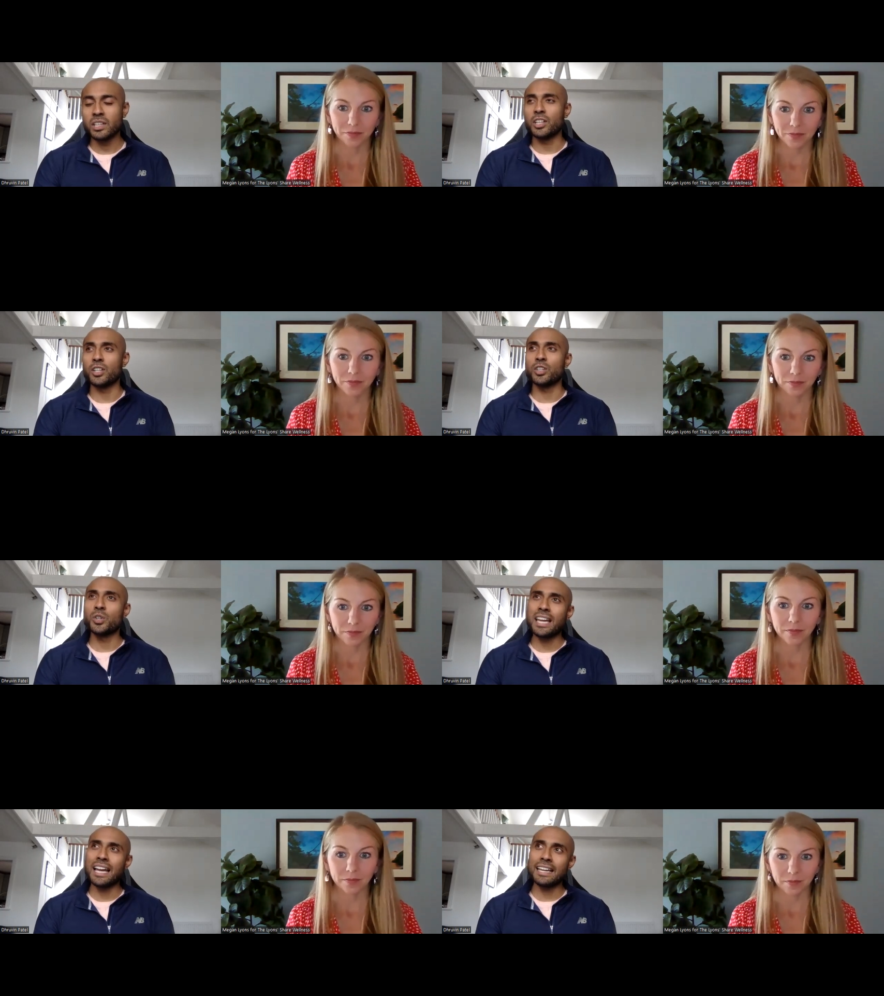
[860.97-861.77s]
Speaker 1: You know, you
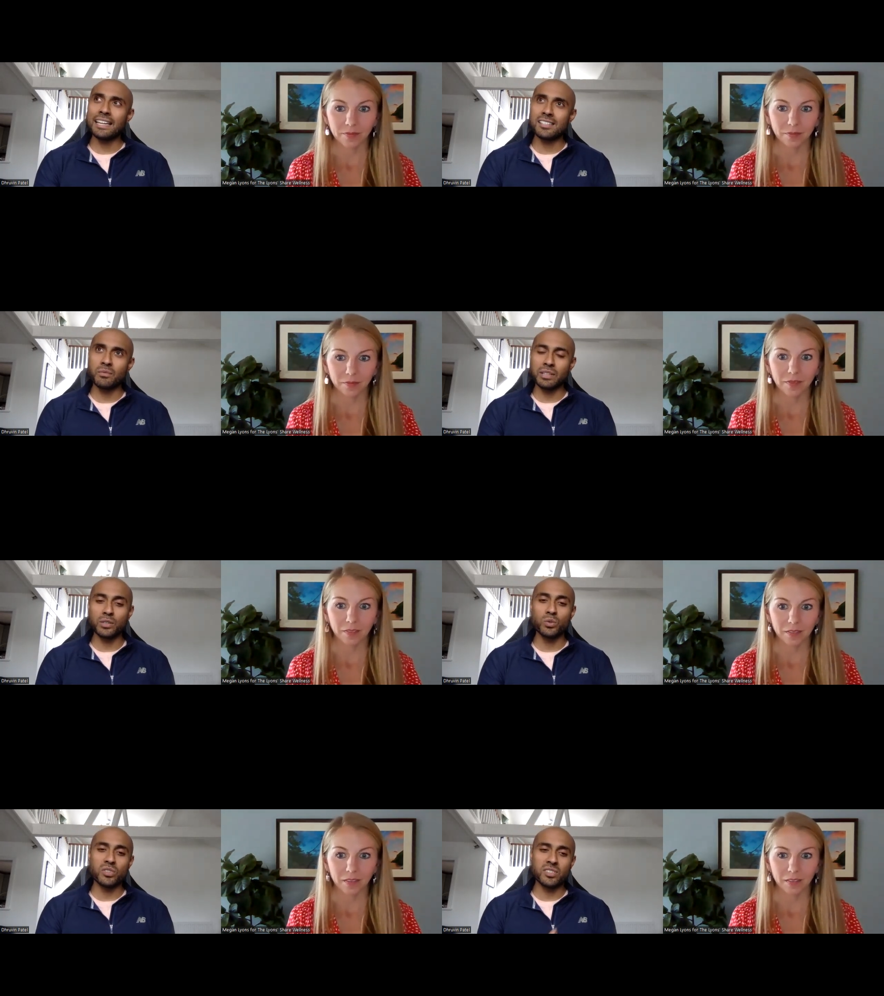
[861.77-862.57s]
can get something
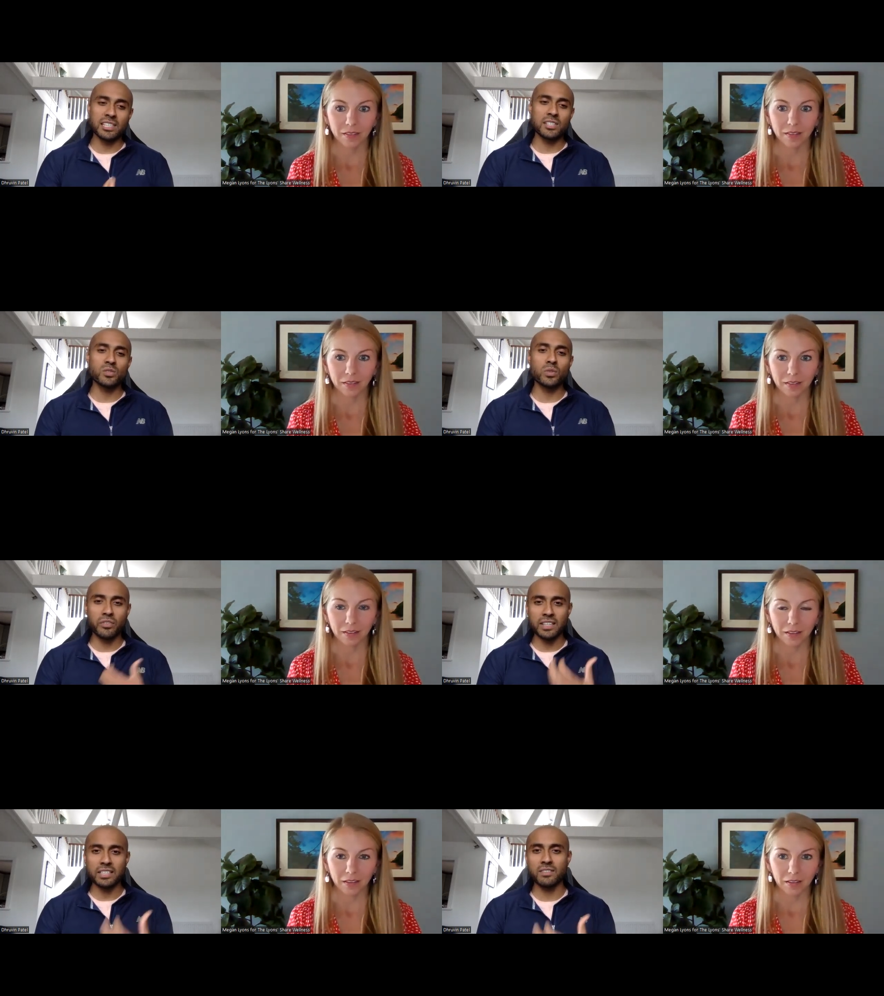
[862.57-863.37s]
called seasonal
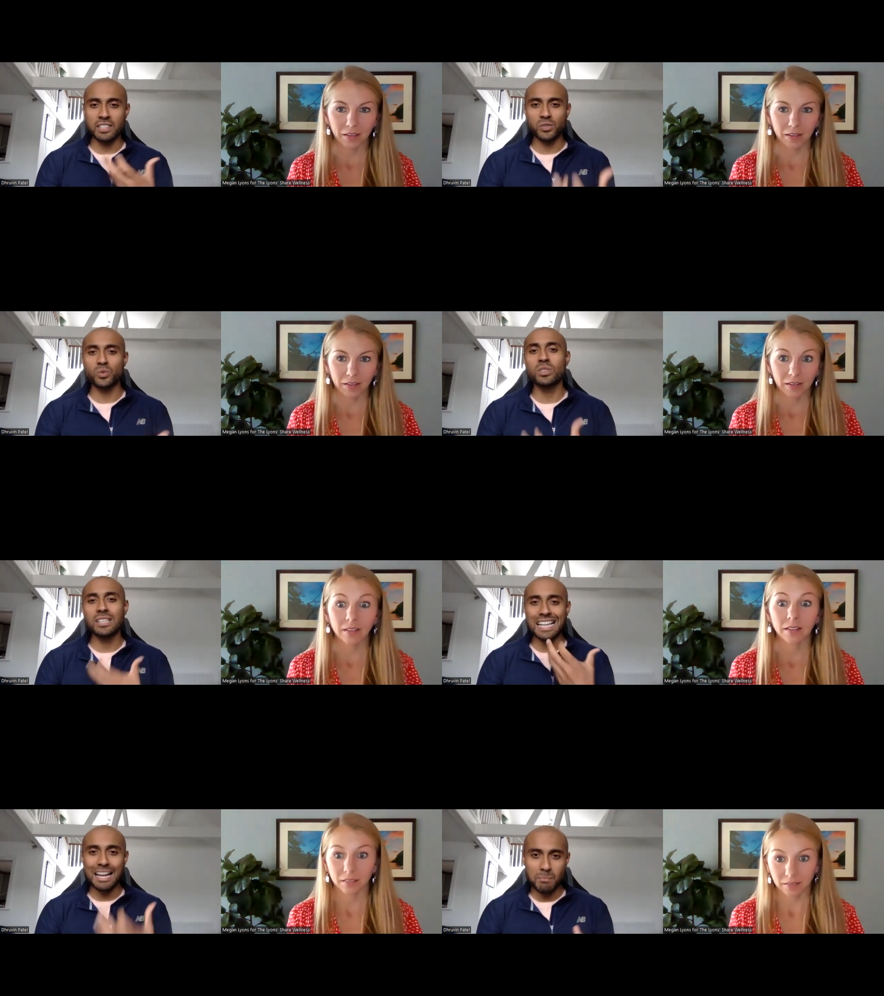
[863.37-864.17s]
affective disorder
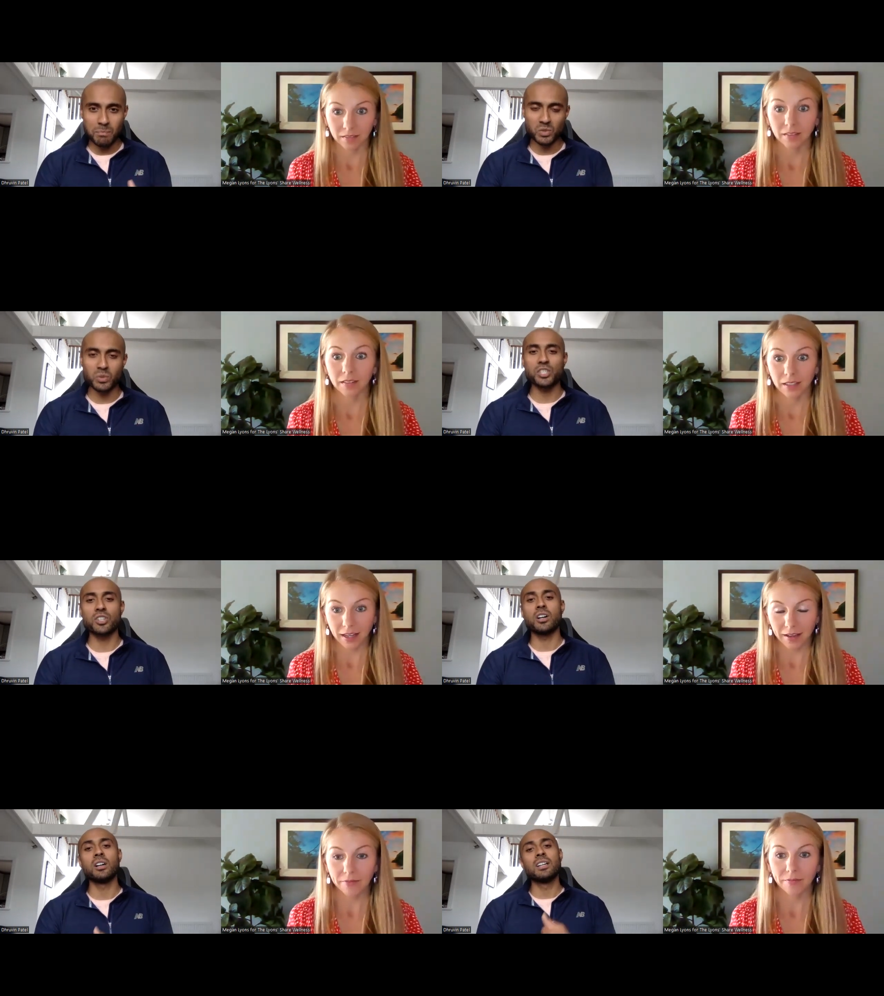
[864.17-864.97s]
lamps, which
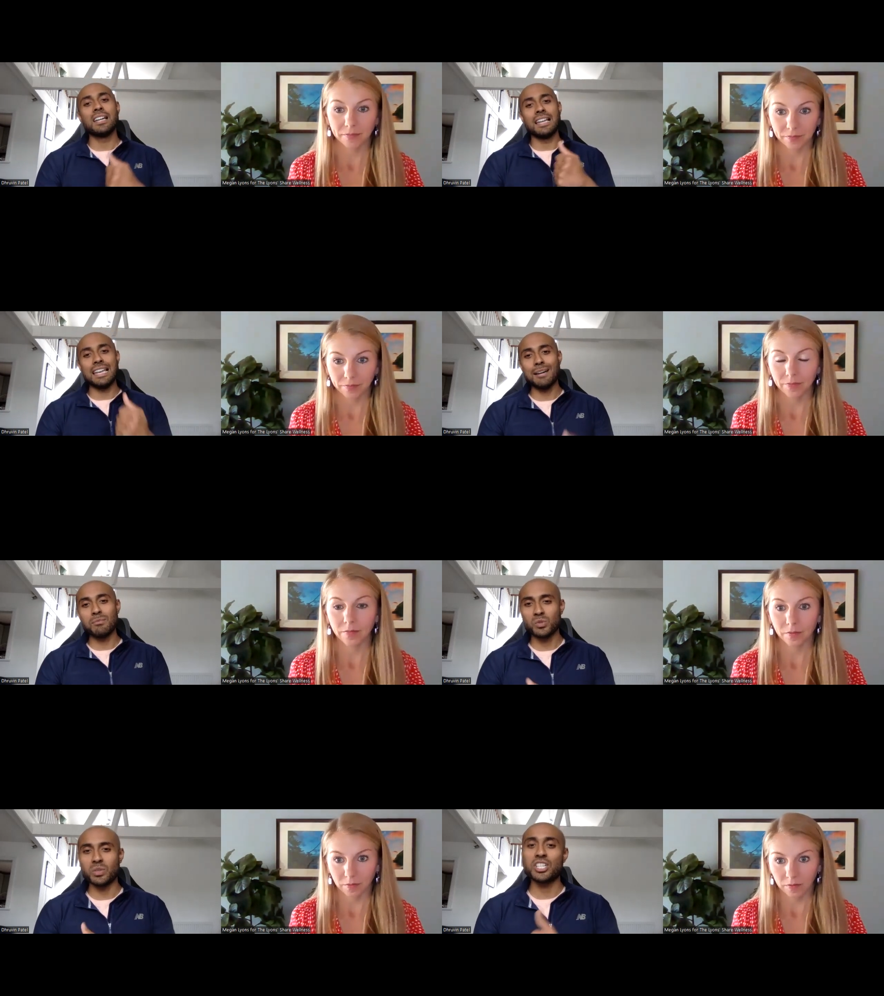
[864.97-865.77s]
are yeah. lamps
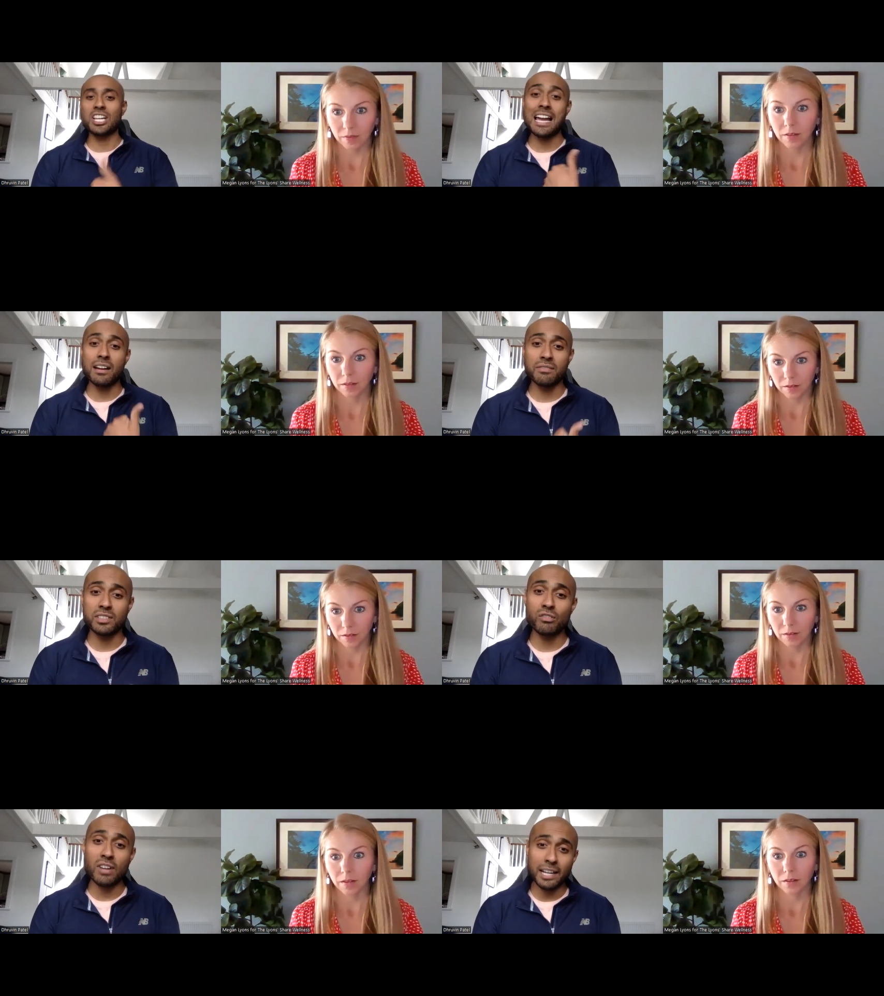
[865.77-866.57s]
which have
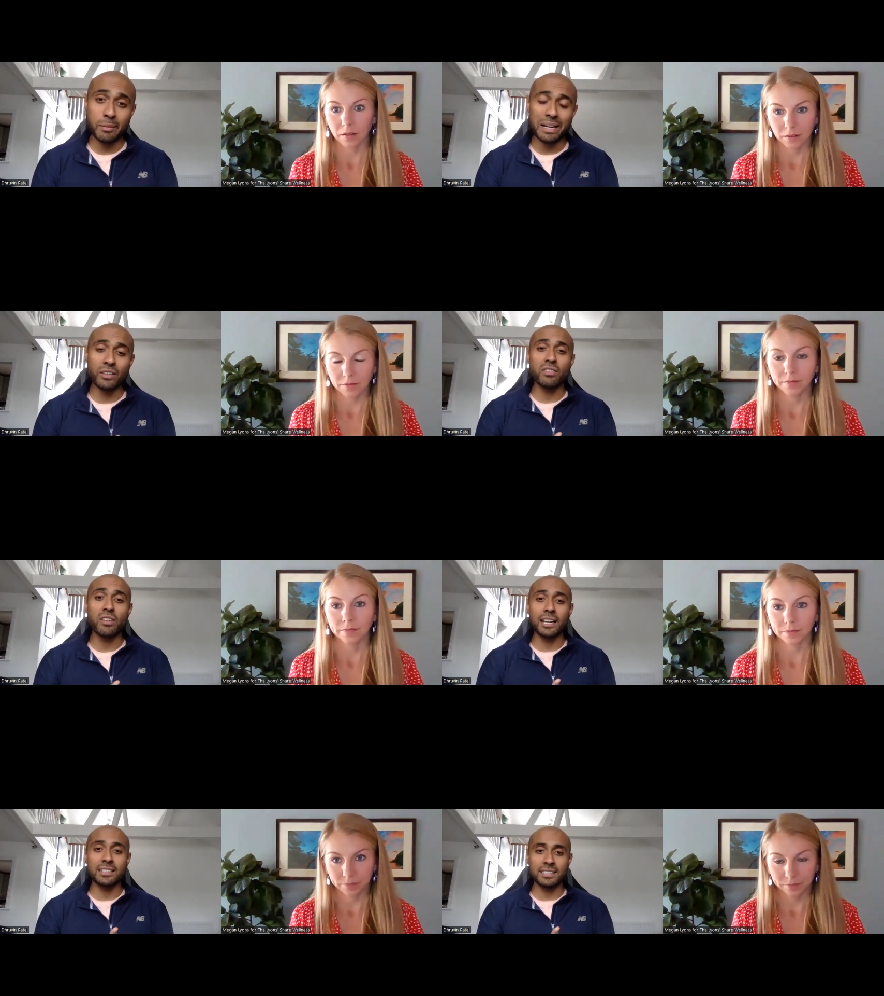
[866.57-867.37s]
the right amount of
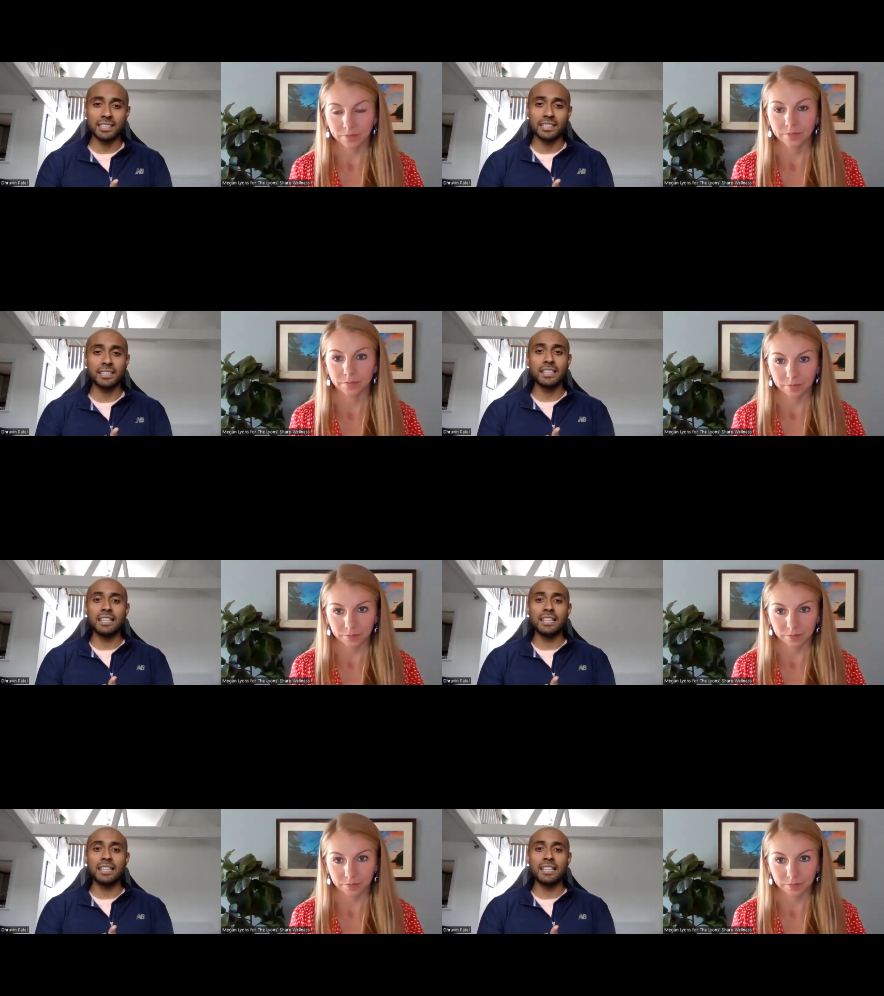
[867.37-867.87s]
lighting.